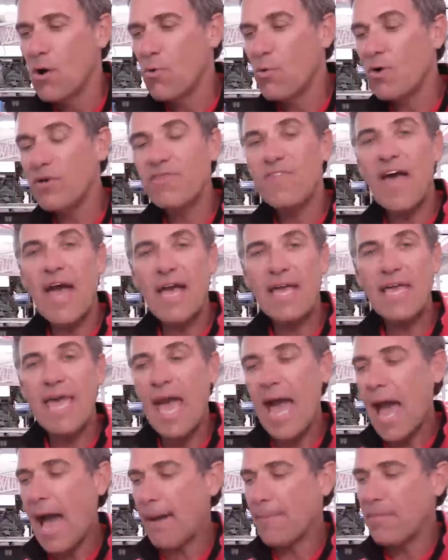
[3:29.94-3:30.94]
With that
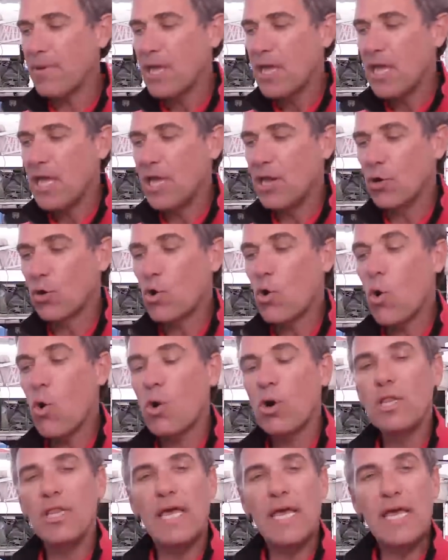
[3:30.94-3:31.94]
cap, it'll
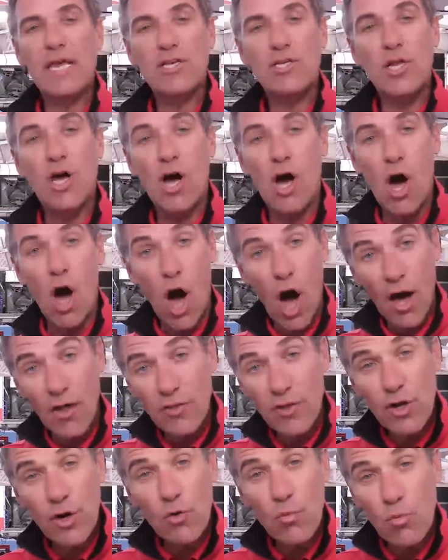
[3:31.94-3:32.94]
correlate
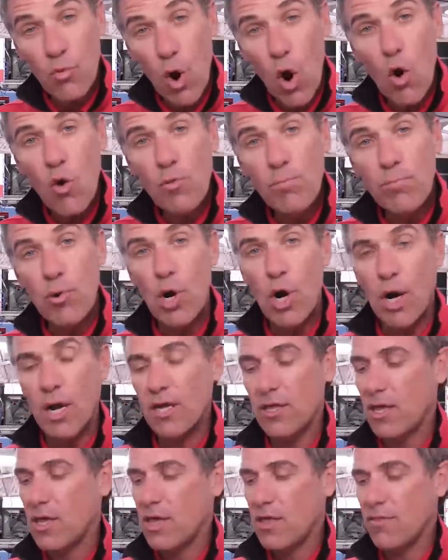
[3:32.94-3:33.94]
on their road book,
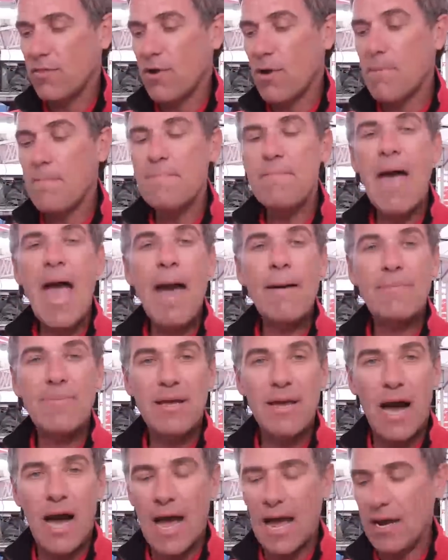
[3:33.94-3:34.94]
their map
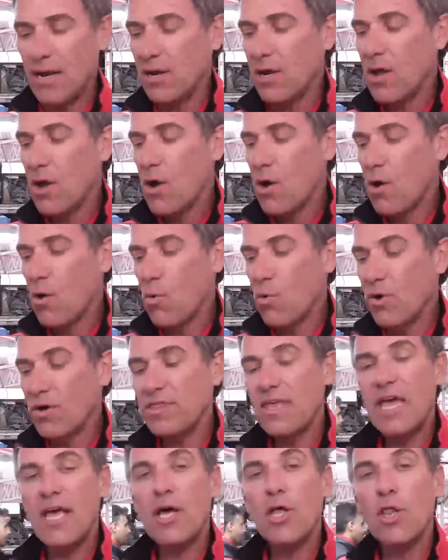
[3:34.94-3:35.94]
guide,
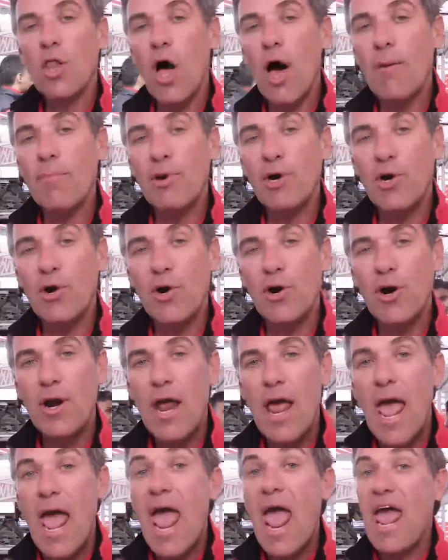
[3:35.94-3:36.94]
with a kilometer,
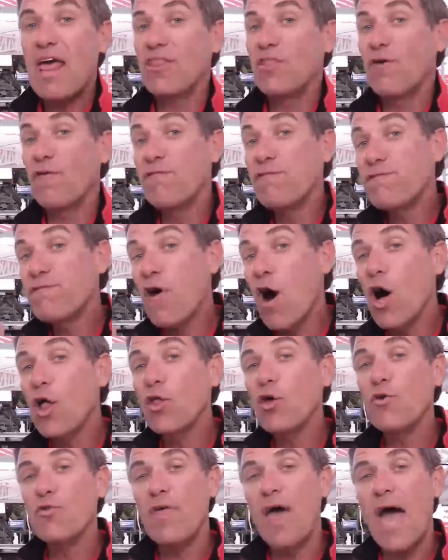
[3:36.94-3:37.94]
and they'll
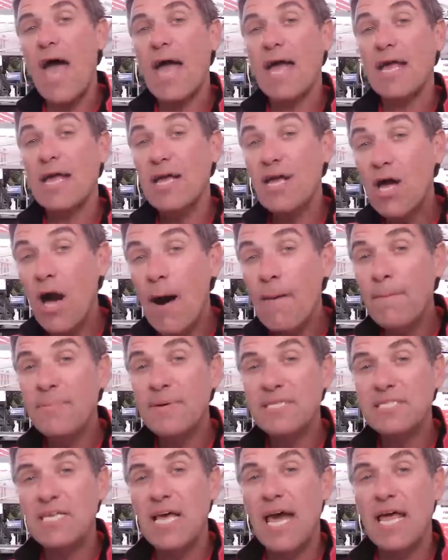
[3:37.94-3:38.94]
follow that
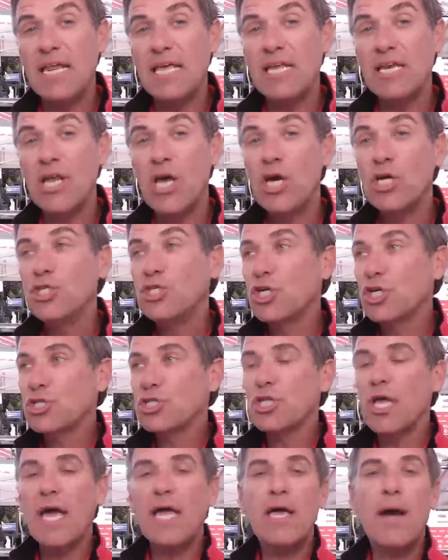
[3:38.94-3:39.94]
compass heading
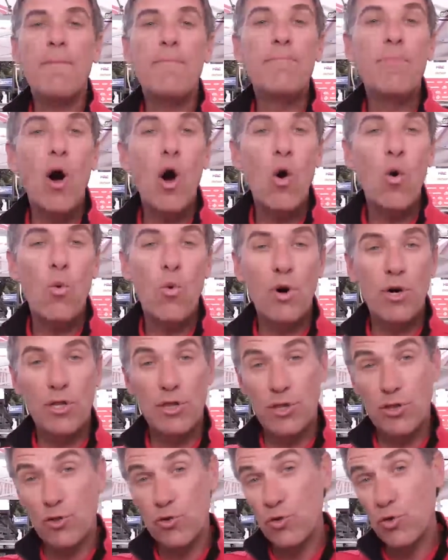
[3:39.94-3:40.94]
just like a boat would
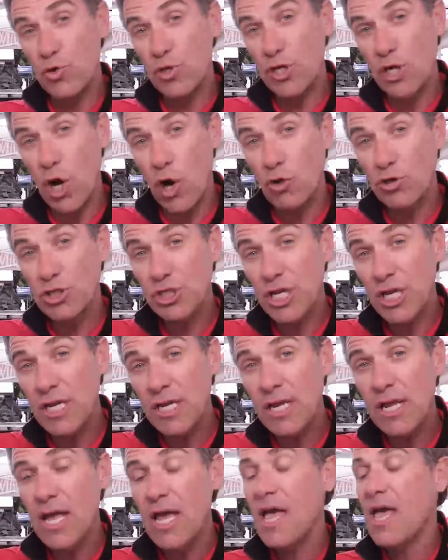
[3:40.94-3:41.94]
through the
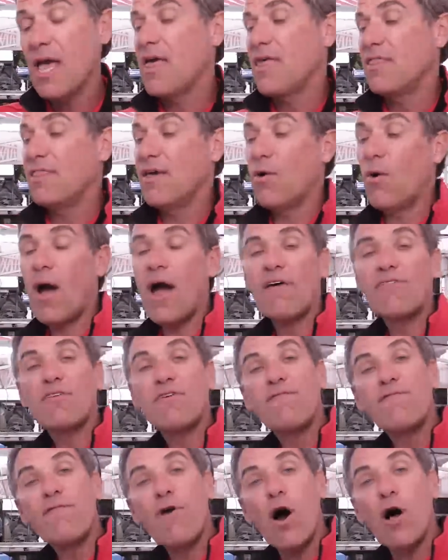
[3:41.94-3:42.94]
ocean. They'll have
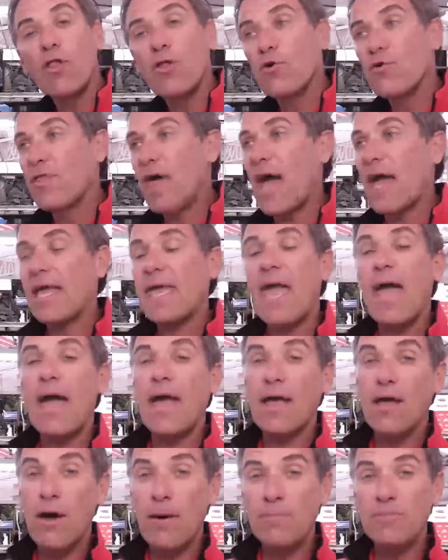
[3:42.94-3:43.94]
to follow that
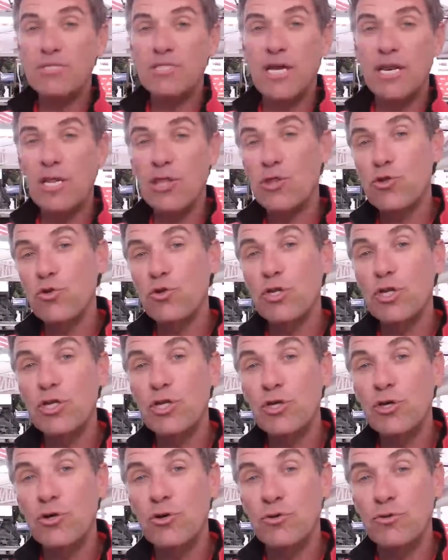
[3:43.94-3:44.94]
compass heading through the
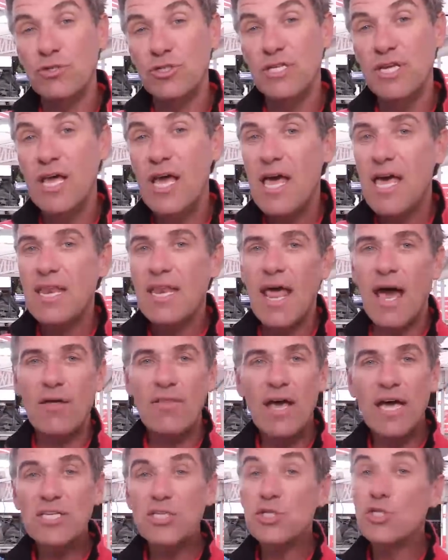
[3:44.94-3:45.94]
dunes. Now
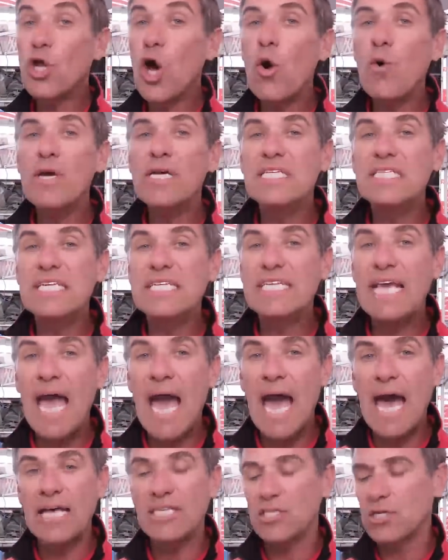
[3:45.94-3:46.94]
that's no easy
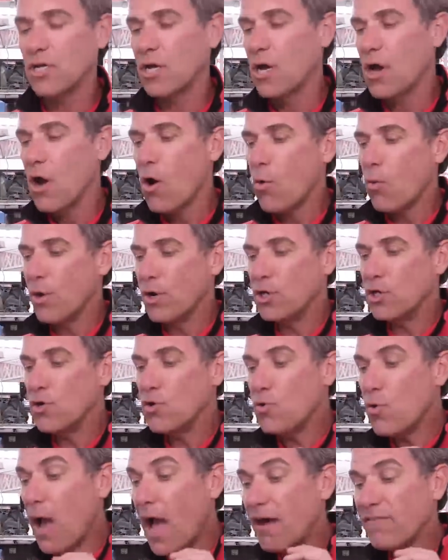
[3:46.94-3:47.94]
task. When
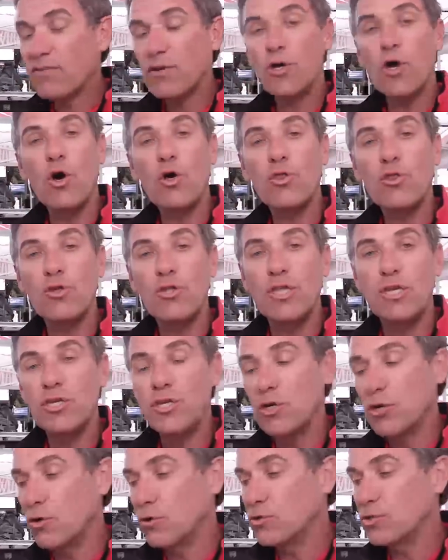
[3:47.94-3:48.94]
you have to go through the
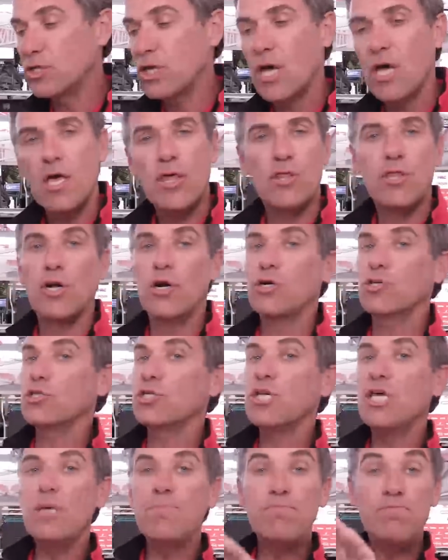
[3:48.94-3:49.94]
dunes,
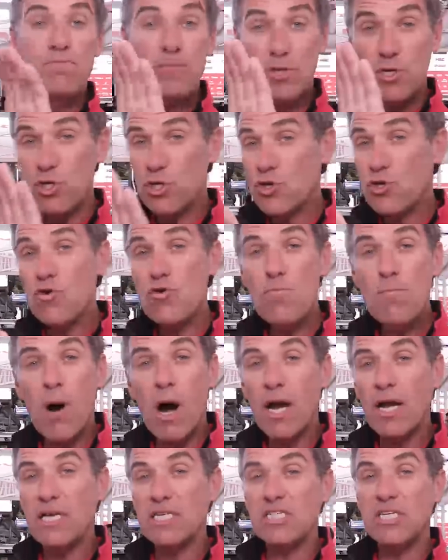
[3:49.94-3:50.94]
there's
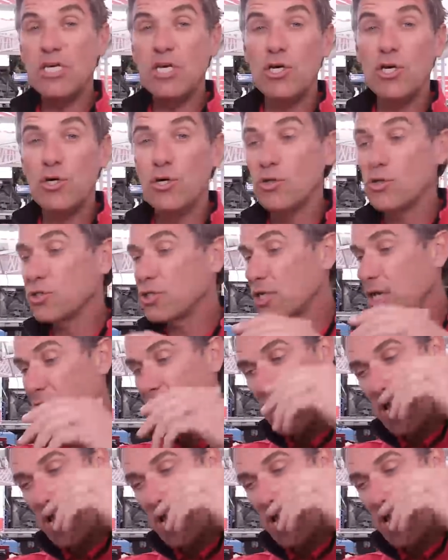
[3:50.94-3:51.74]
humongous hills,